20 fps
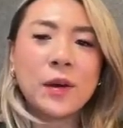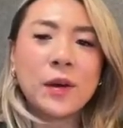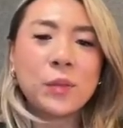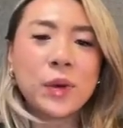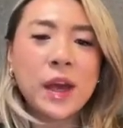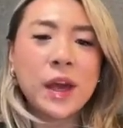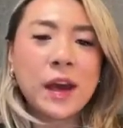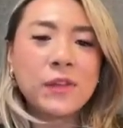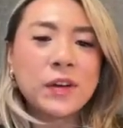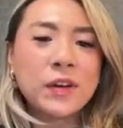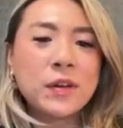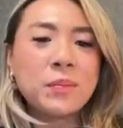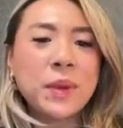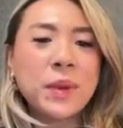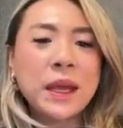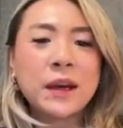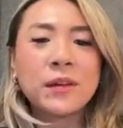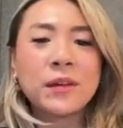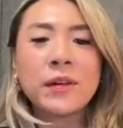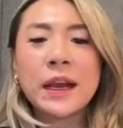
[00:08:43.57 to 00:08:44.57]
We have it in
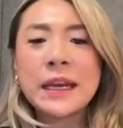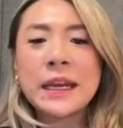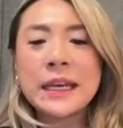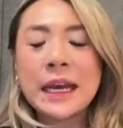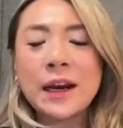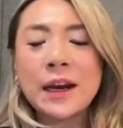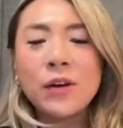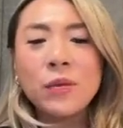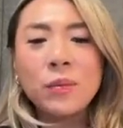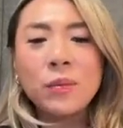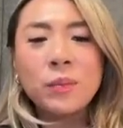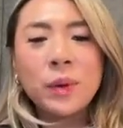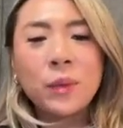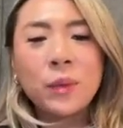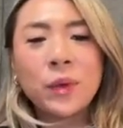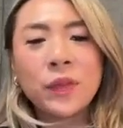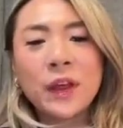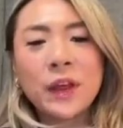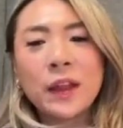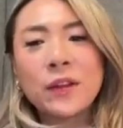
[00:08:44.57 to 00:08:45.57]
beta right now, but
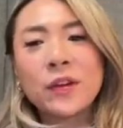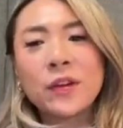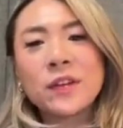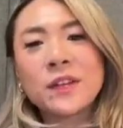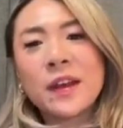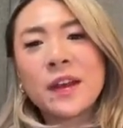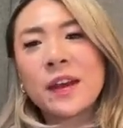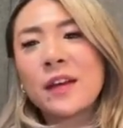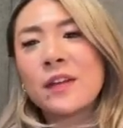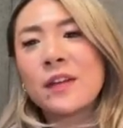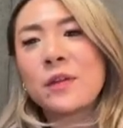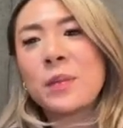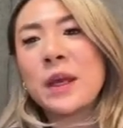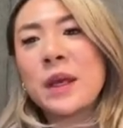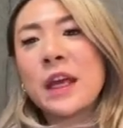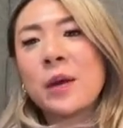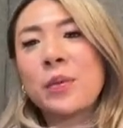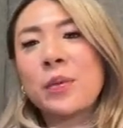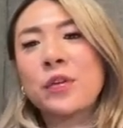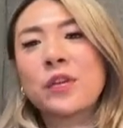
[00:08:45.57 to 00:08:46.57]
what that looks like is
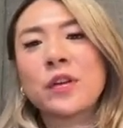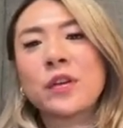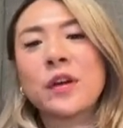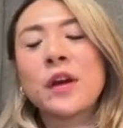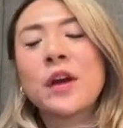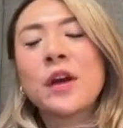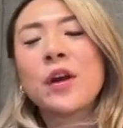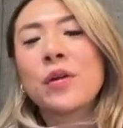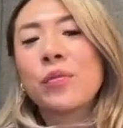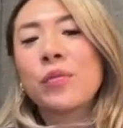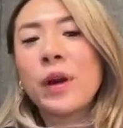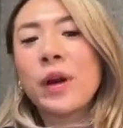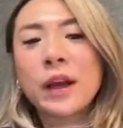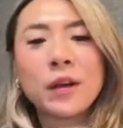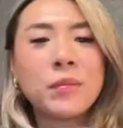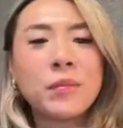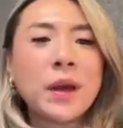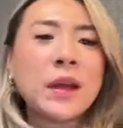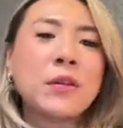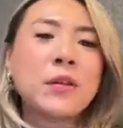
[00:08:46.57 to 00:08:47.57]
being able to
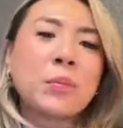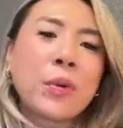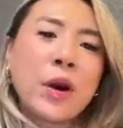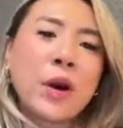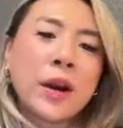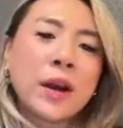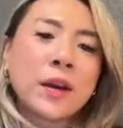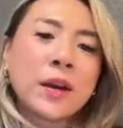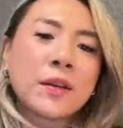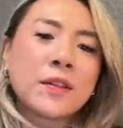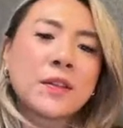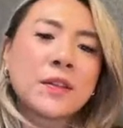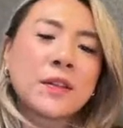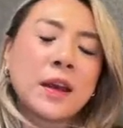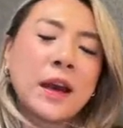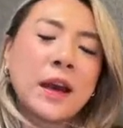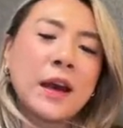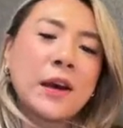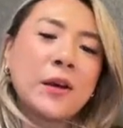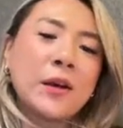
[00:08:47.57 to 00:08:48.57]
recommend products
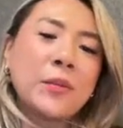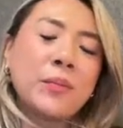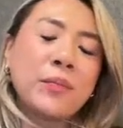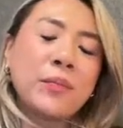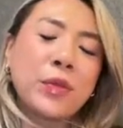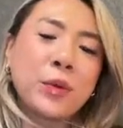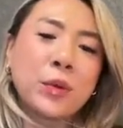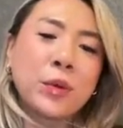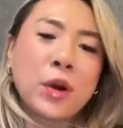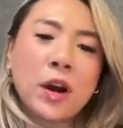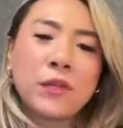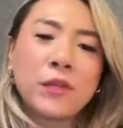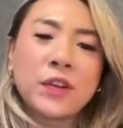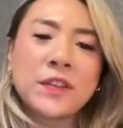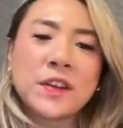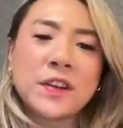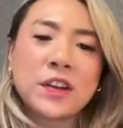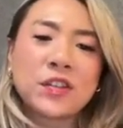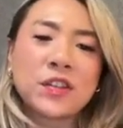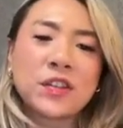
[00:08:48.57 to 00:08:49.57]
through
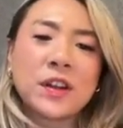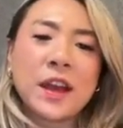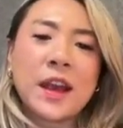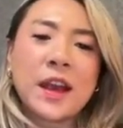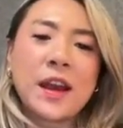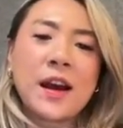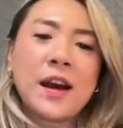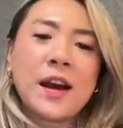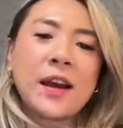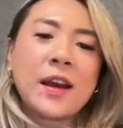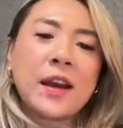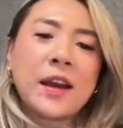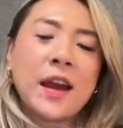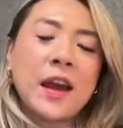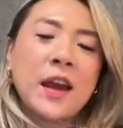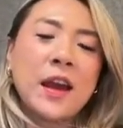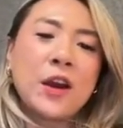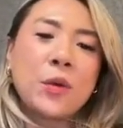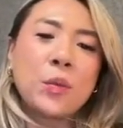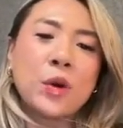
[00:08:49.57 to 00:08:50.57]
conversational AI,
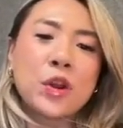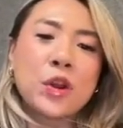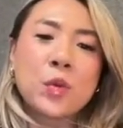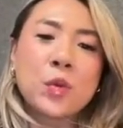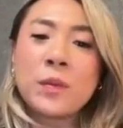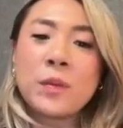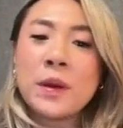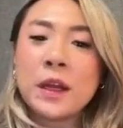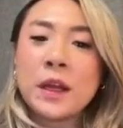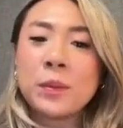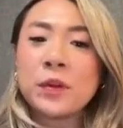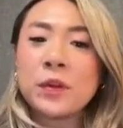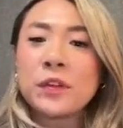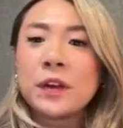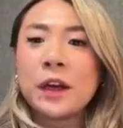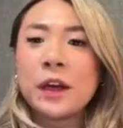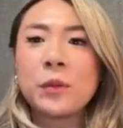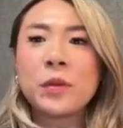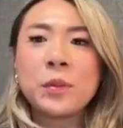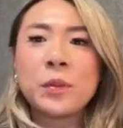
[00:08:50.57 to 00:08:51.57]
which we've been able to
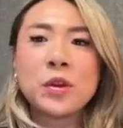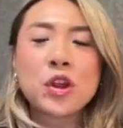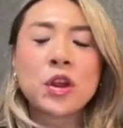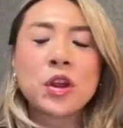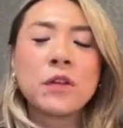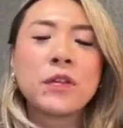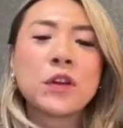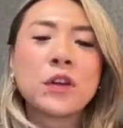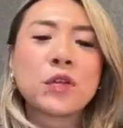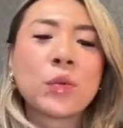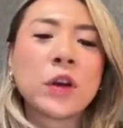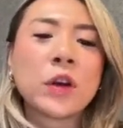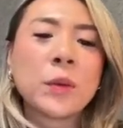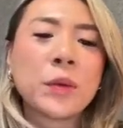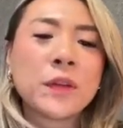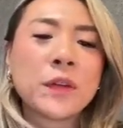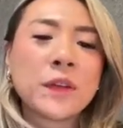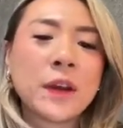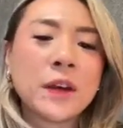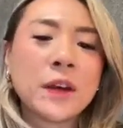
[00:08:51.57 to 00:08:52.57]
help them achieve the
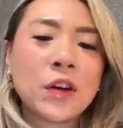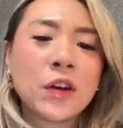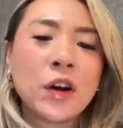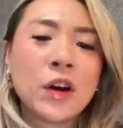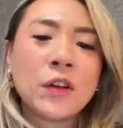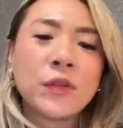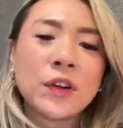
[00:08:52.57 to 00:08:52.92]
20%